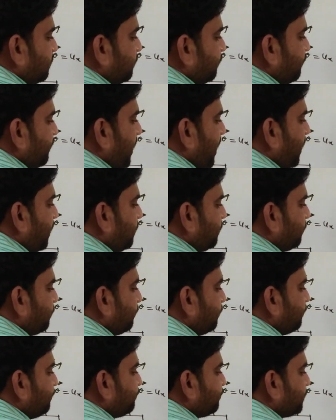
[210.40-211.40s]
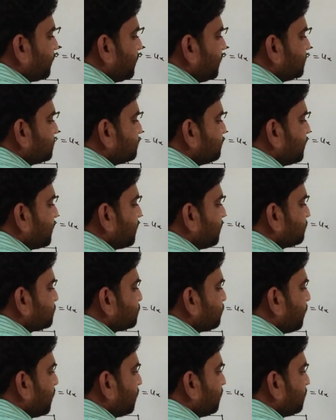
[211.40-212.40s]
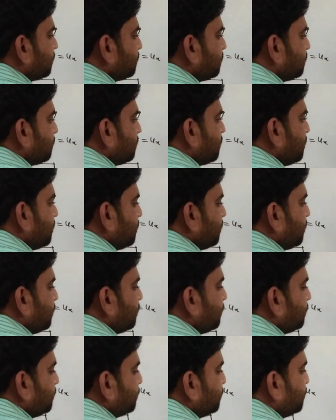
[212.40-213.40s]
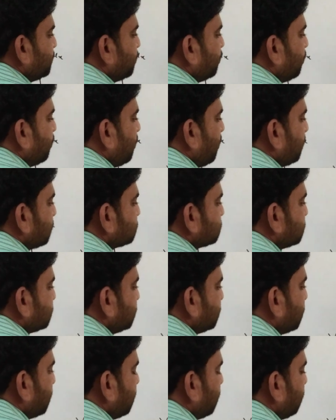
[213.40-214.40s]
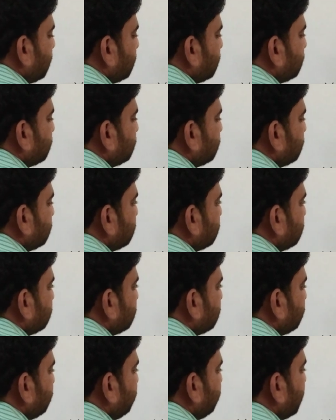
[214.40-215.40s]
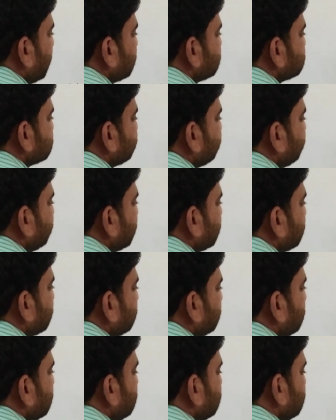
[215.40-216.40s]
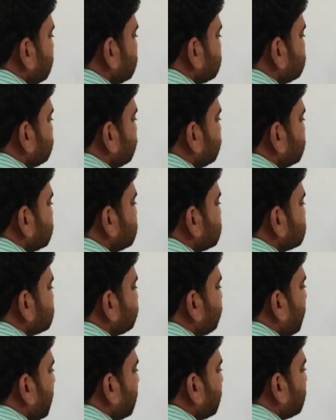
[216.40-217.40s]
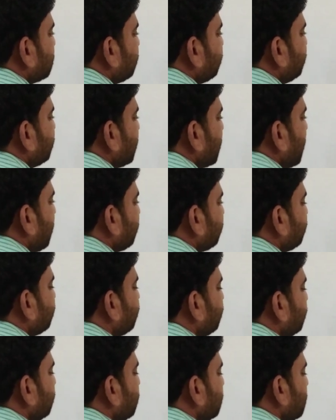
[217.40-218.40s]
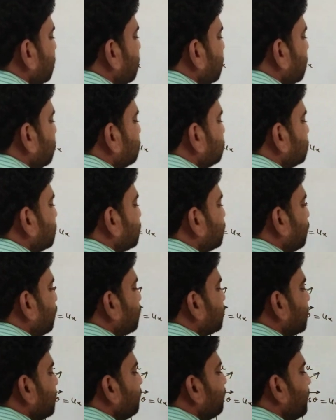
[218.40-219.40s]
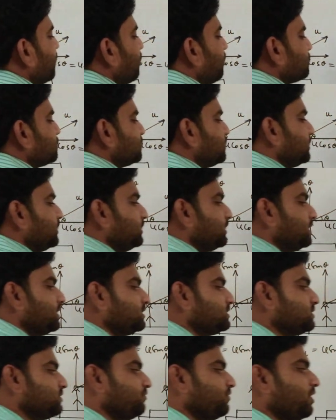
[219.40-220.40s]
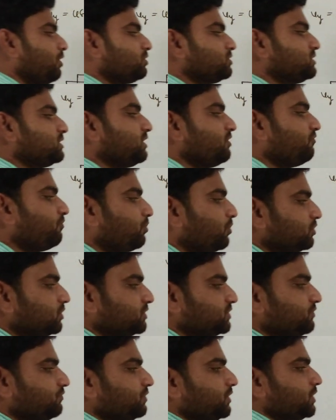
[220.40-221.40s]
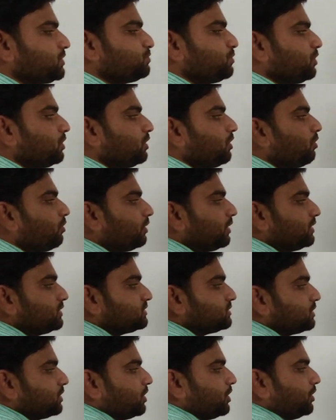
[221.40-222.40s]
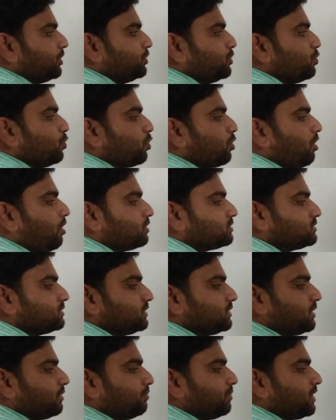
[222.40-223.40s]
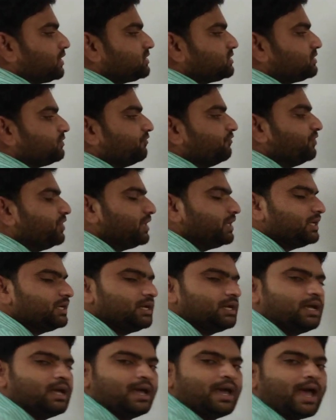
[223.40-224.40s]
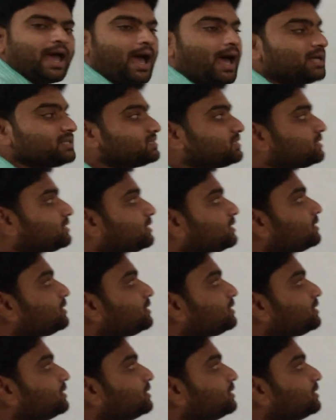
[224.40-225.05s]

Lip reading: value, it becomes what? U cos theta plus v. So this is what we have, the total velocity, that is the velocity of projection with respect to ground is u cos theta plus v, as